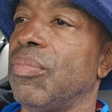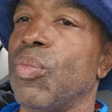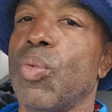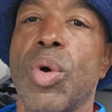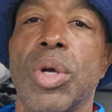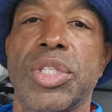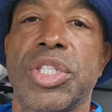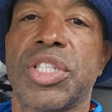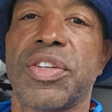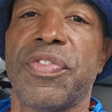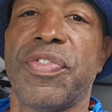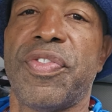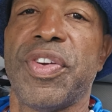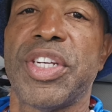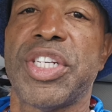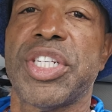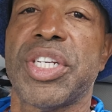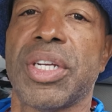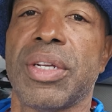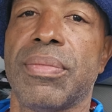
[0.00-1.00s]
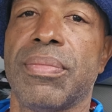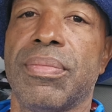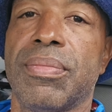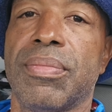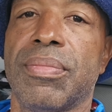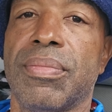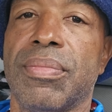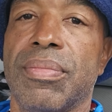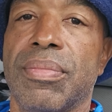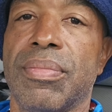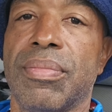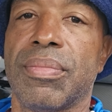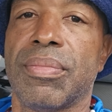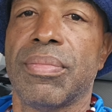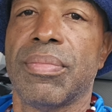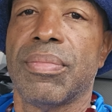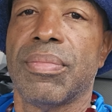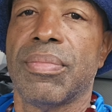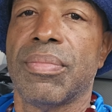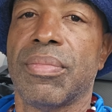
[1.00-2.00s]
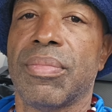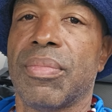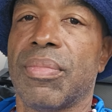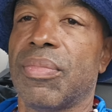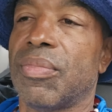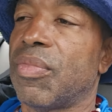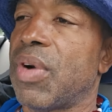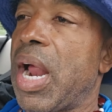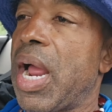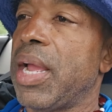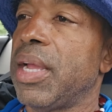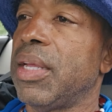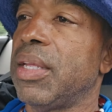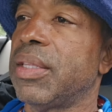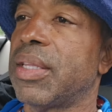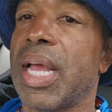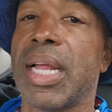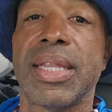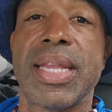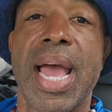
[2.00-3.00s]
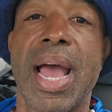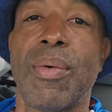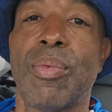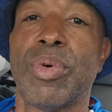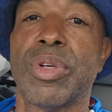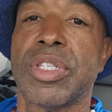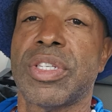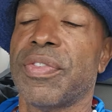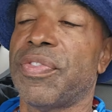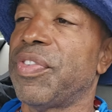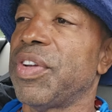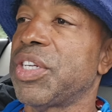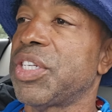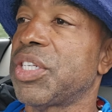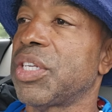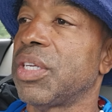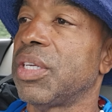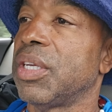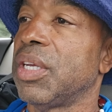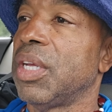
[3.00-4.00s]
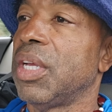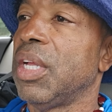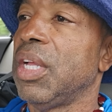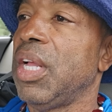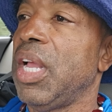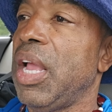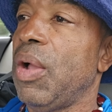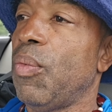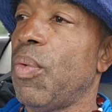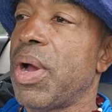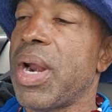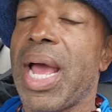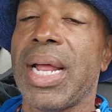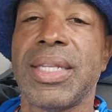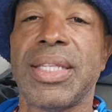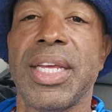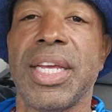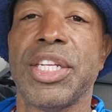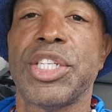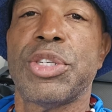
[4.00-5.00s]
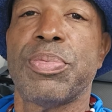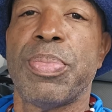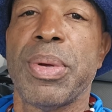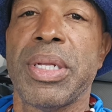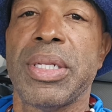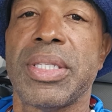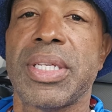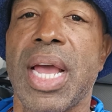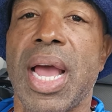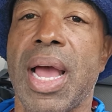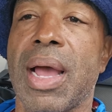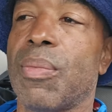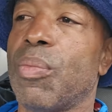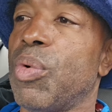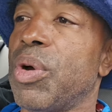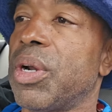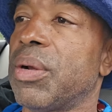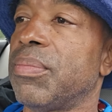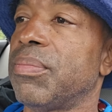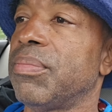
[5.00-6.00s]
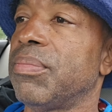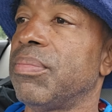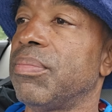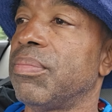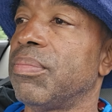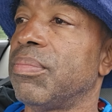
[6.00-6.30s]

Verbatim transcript: was sufficient, right? That that was sufficient. And when I did spend time with him,